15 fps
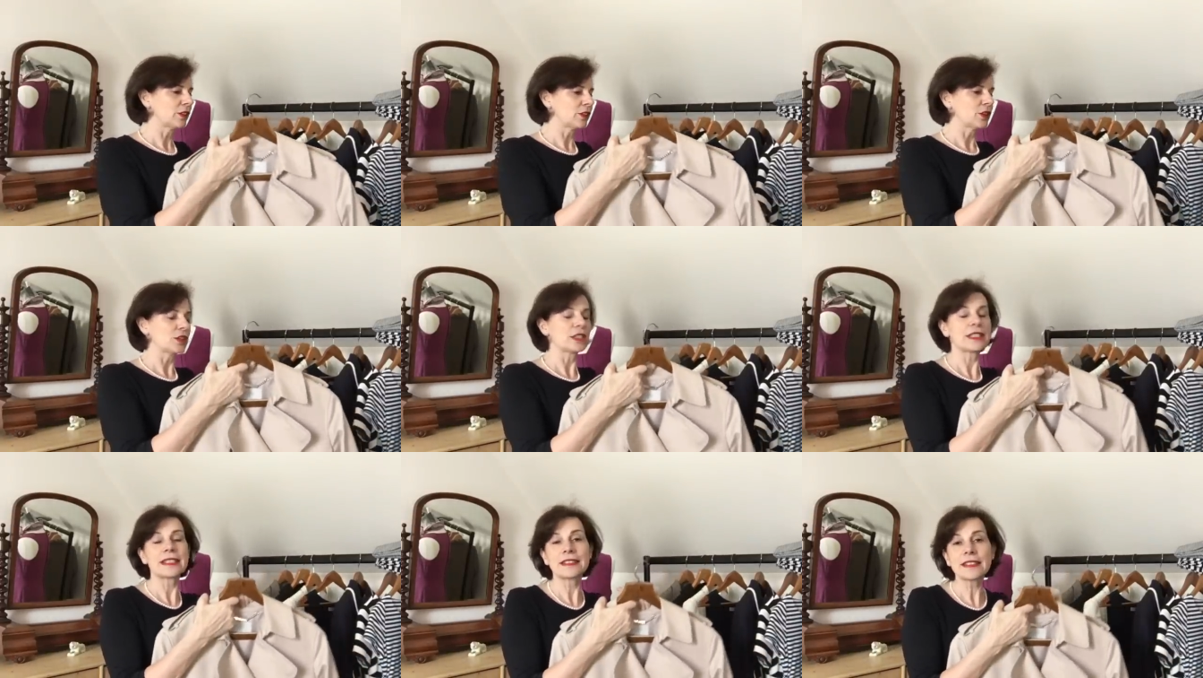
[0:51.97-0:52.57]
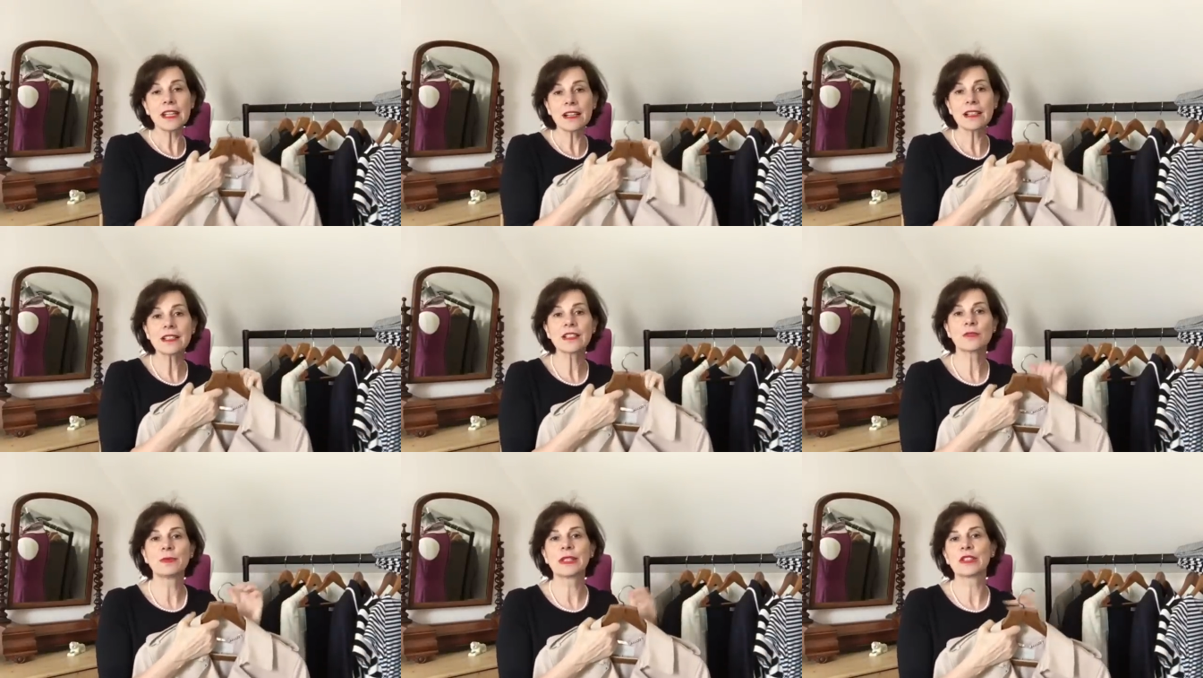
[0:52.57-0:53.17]
uh,
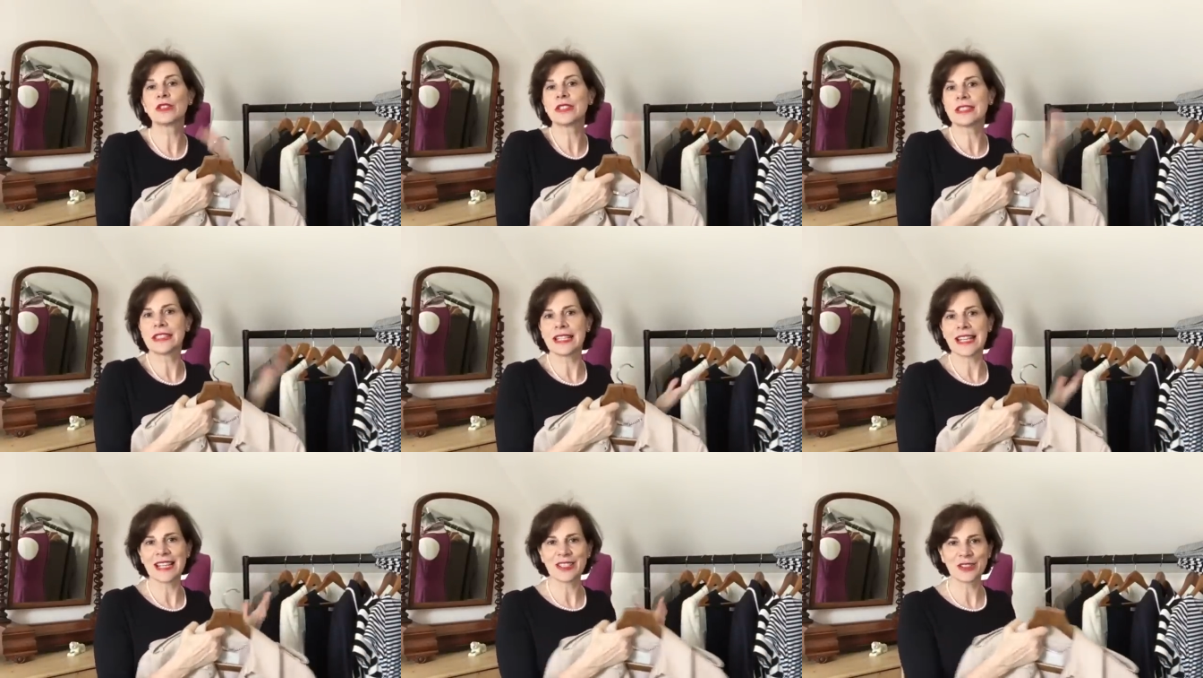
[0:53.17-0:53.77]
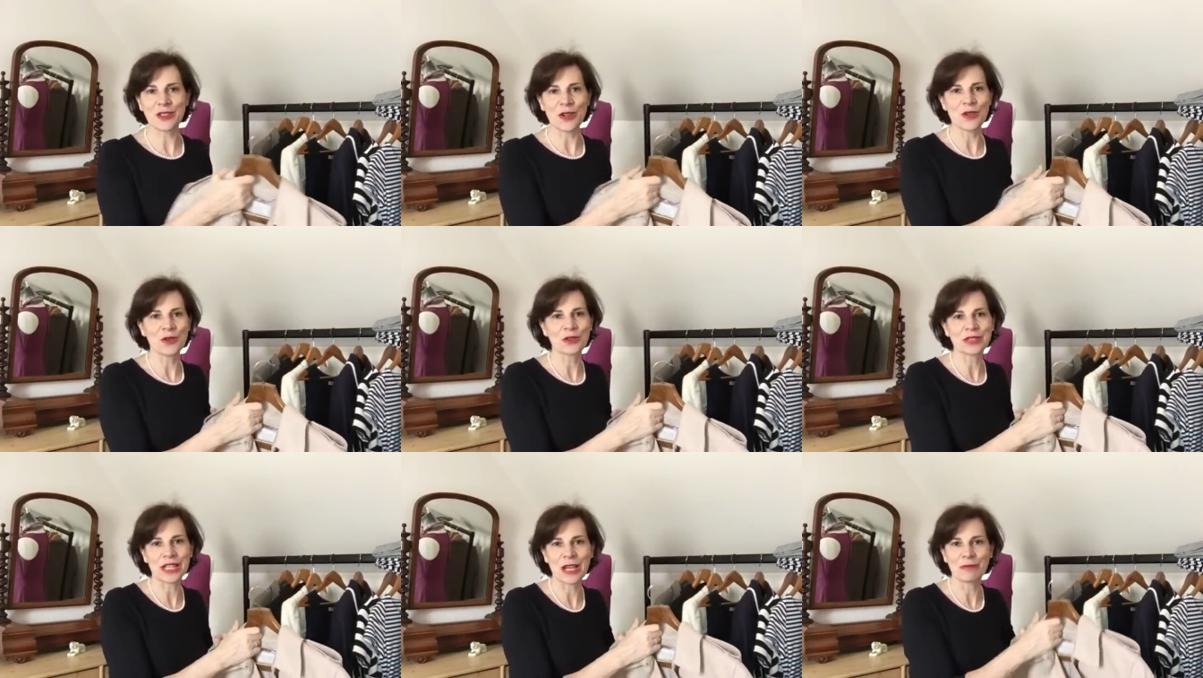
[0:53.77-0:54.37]
styles because they last a
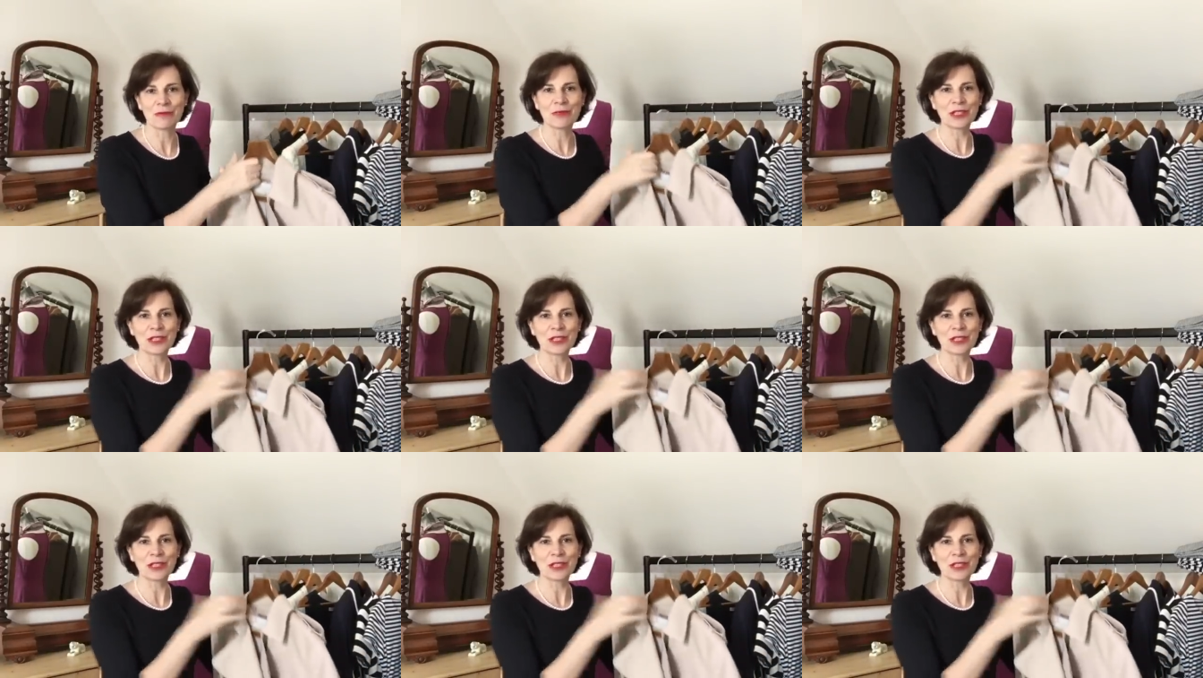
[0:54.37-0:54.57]
long time.